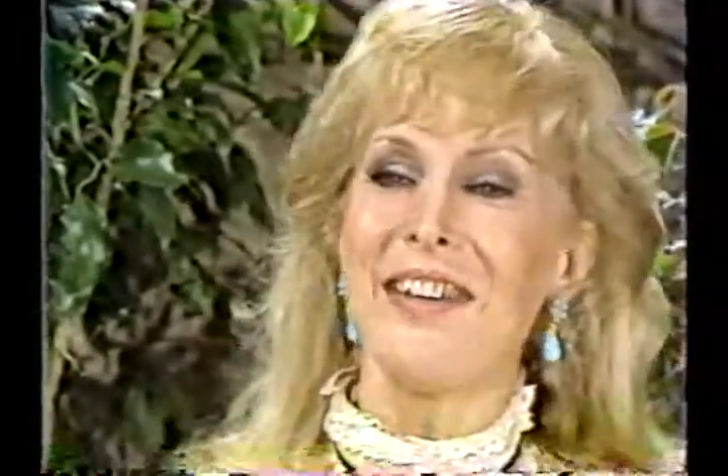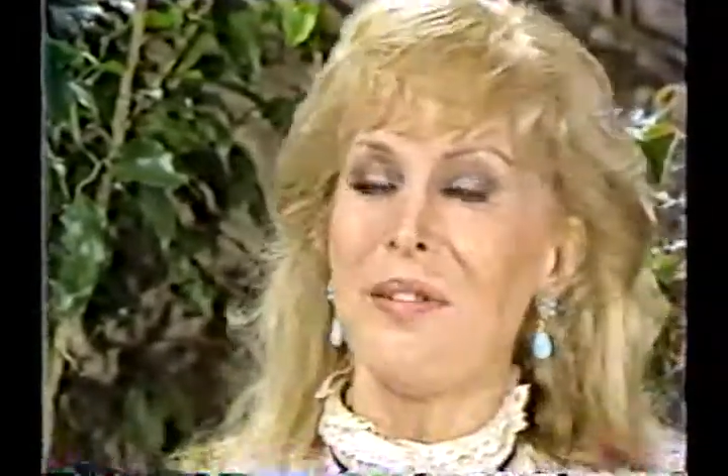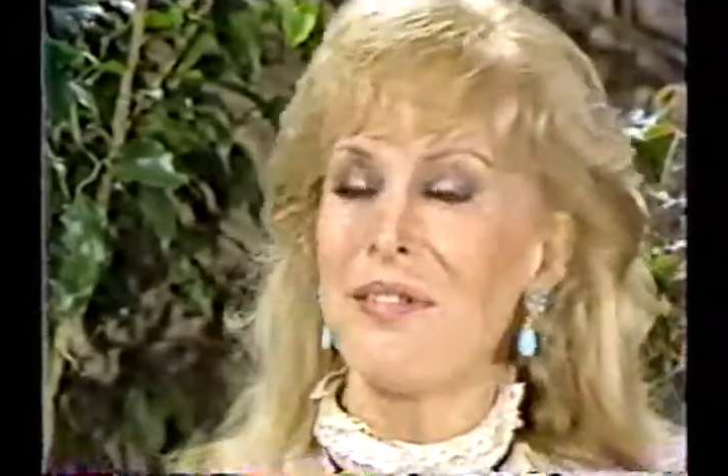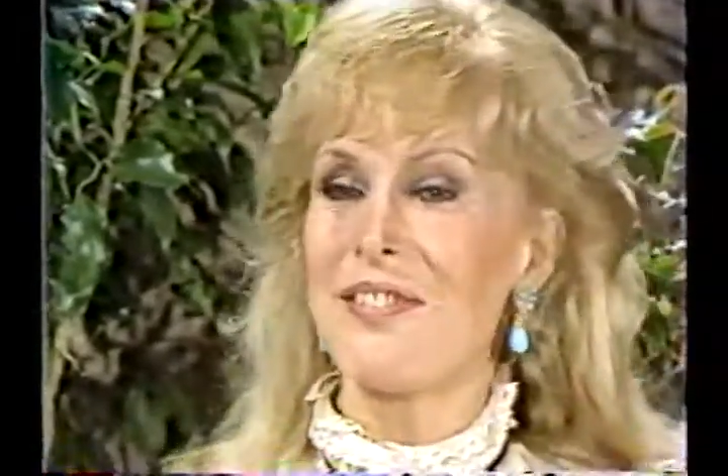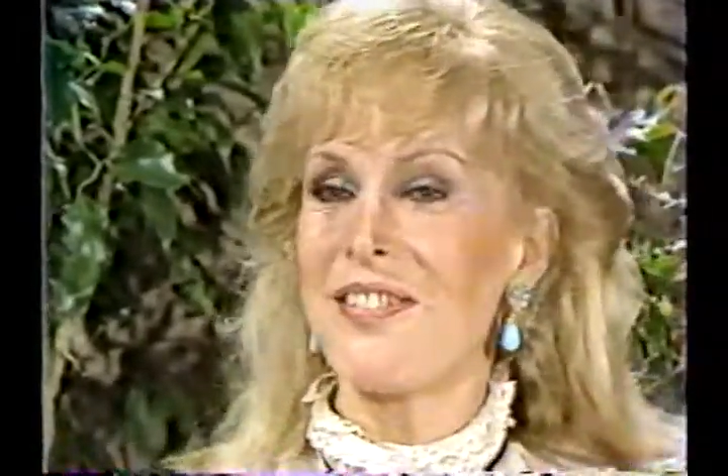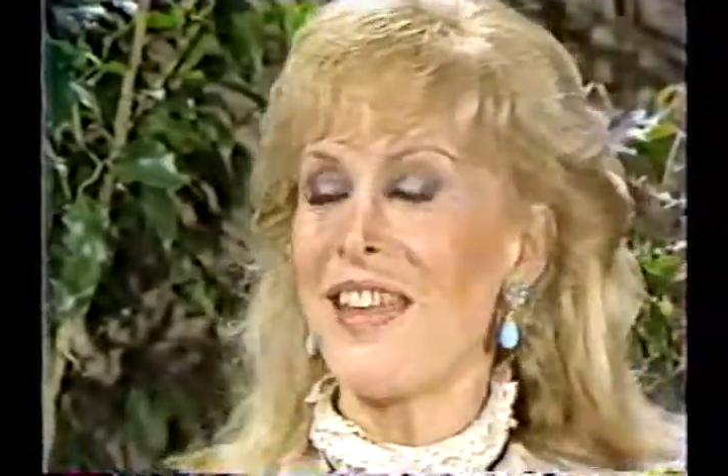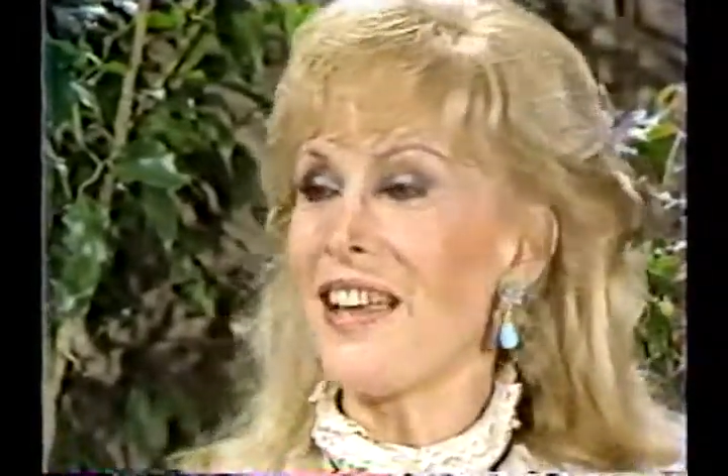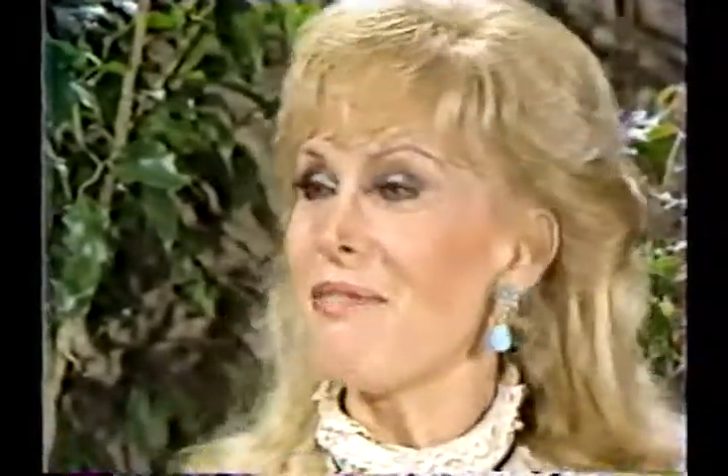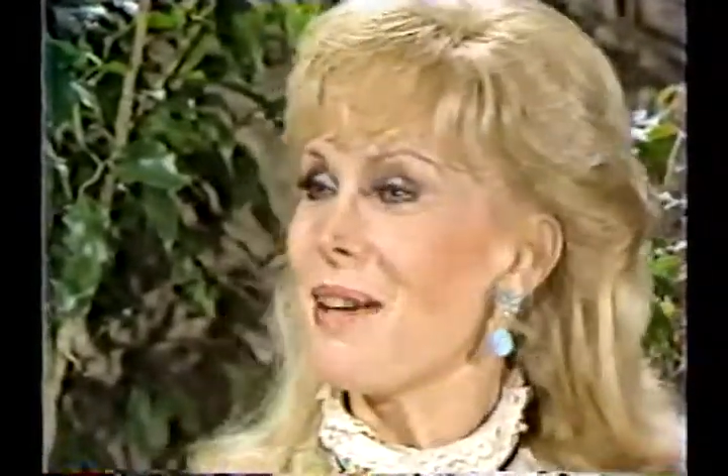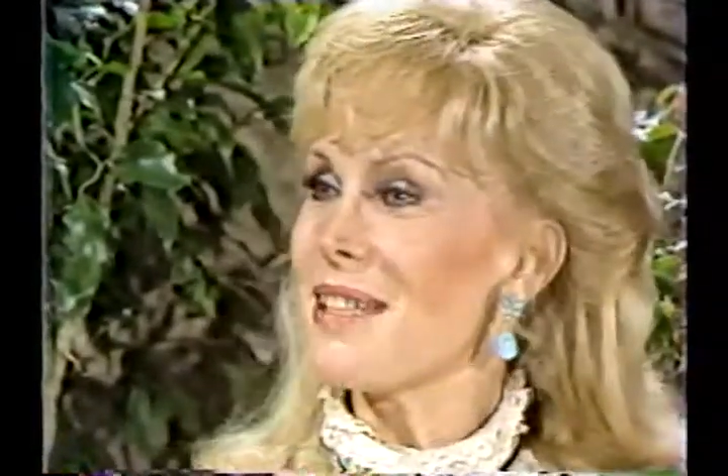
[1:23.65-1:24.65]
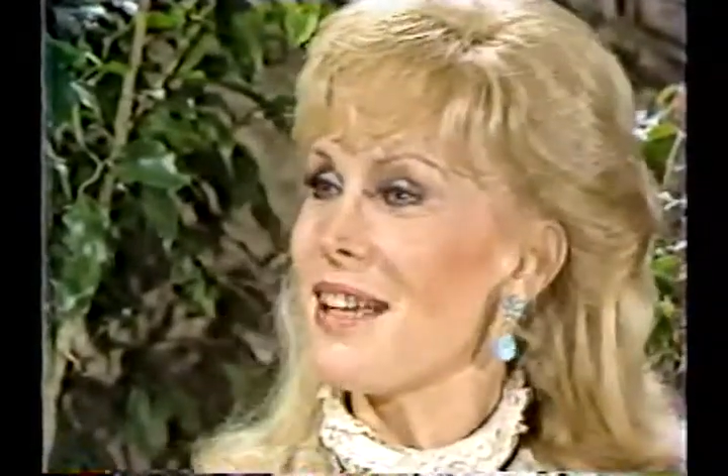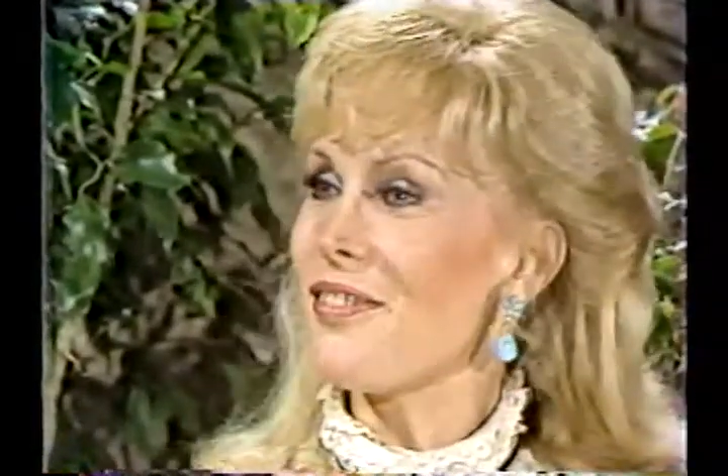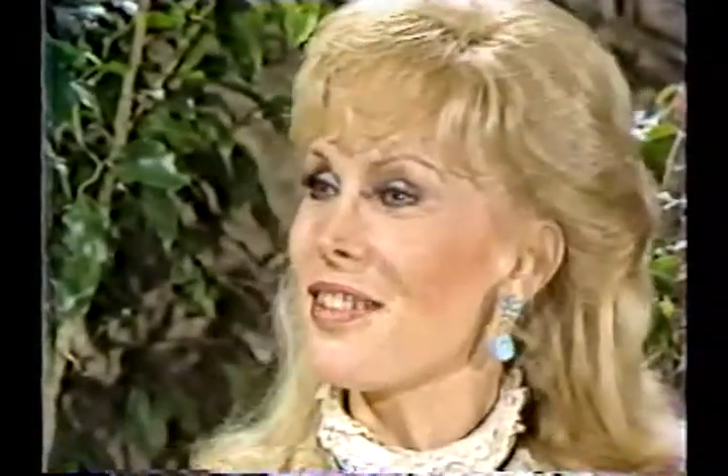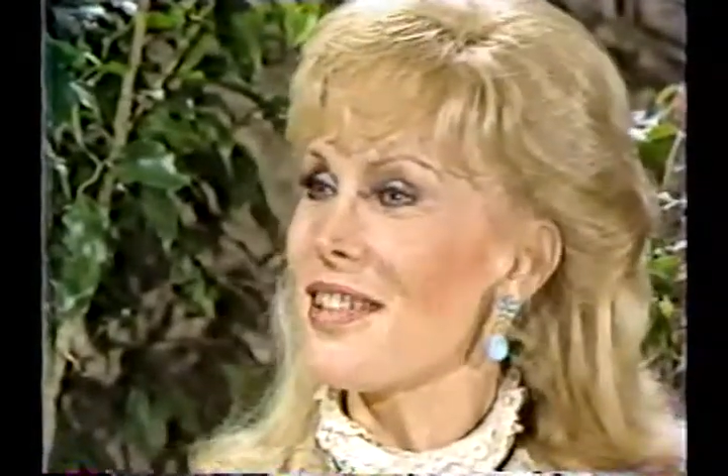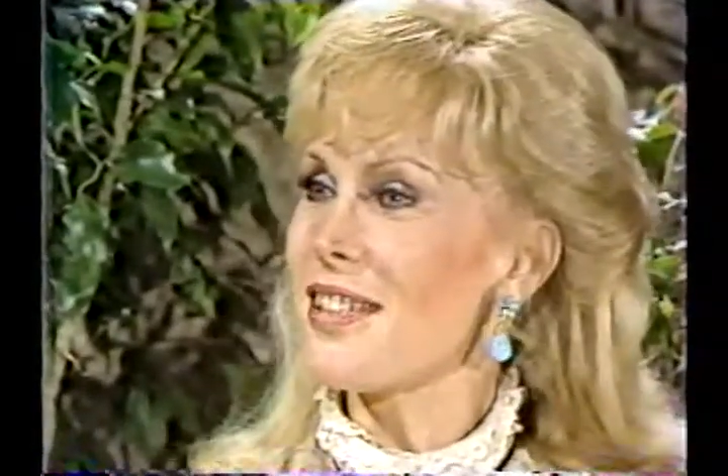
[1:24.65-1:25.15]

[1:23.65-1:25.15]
I don't think of myself as a